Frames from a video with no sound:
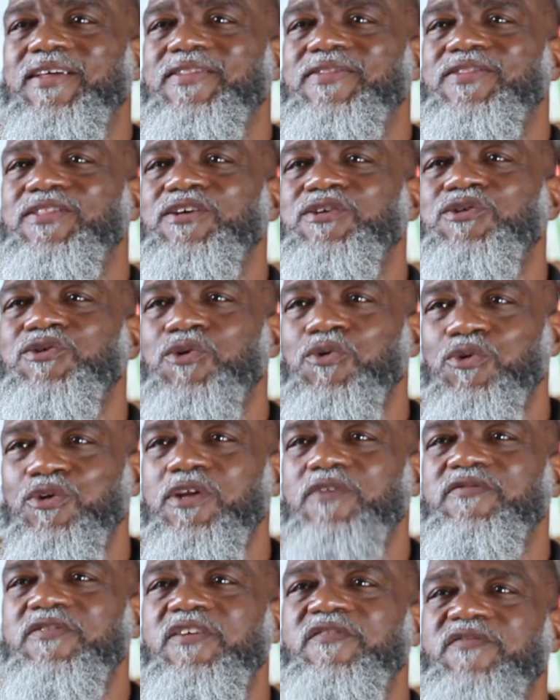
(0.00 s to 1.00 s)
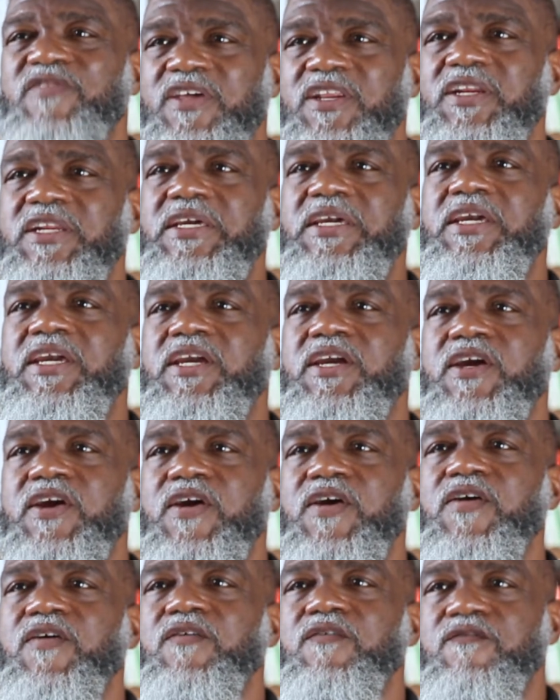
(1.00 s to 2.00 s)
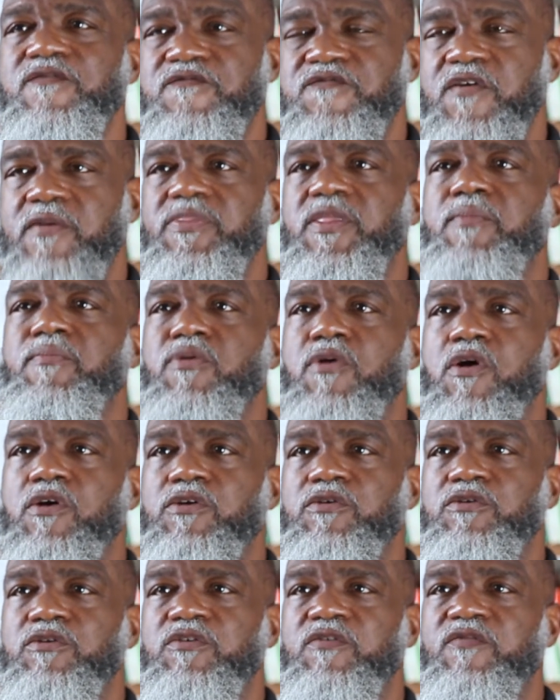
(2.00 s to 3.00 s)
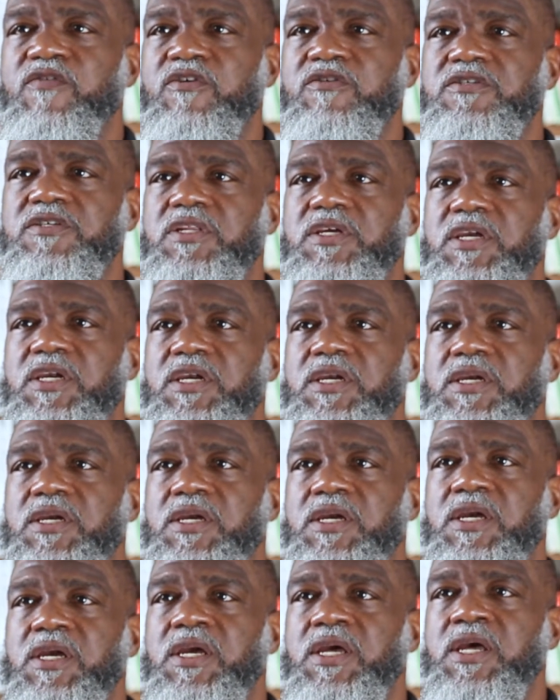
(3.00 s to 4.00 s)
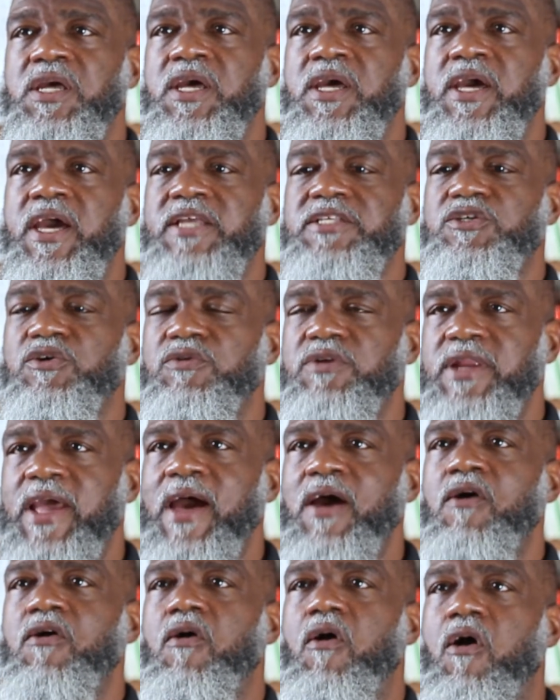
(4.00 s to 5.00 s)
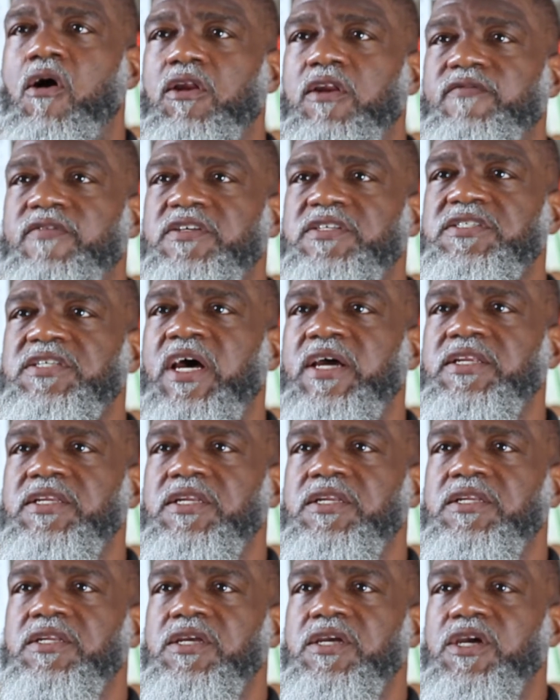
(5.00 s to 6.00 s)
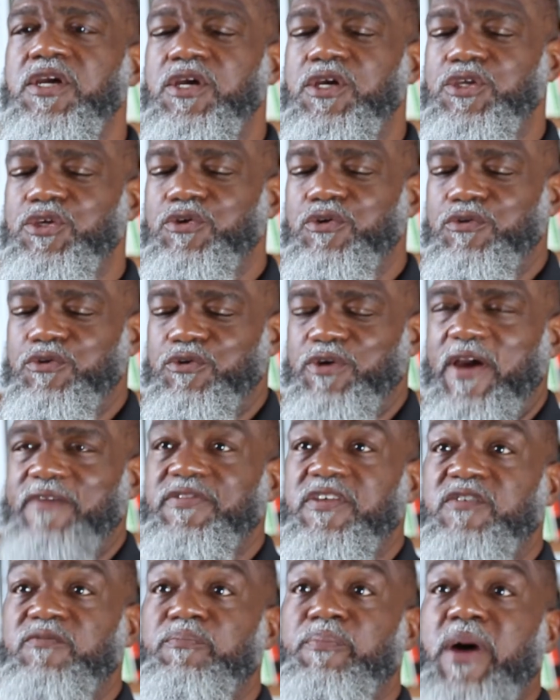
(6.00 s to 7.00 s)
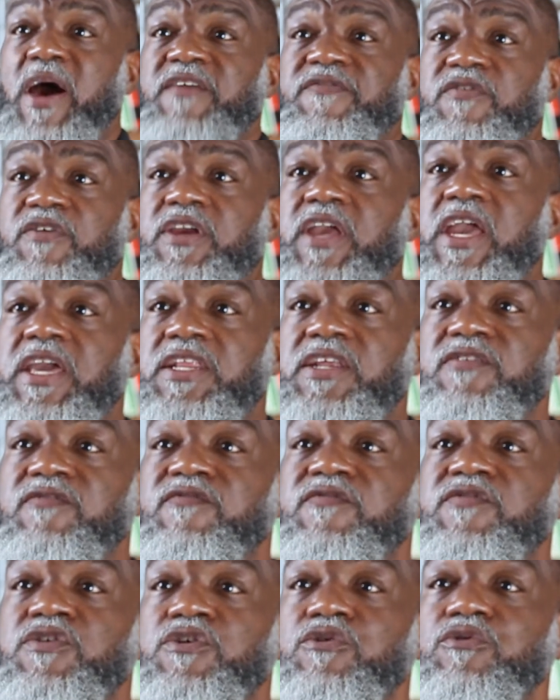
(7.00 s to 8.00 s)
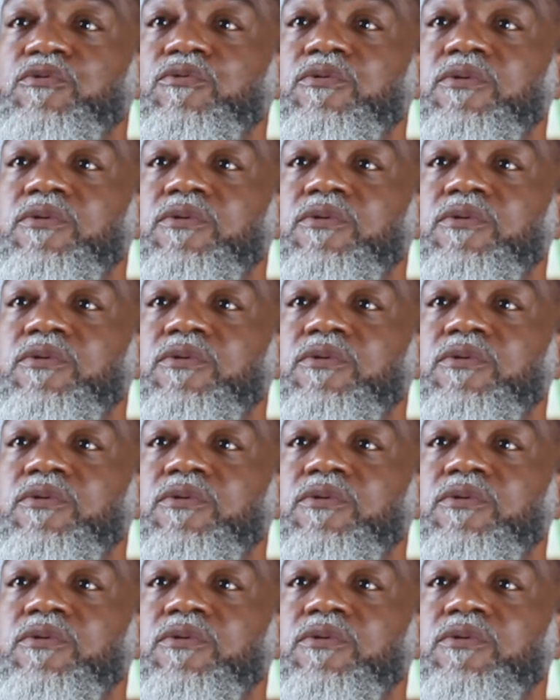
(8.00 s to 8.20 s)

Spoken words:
the School of Divinity from the broader university. And so now all of a sudden, you have this bifurcated view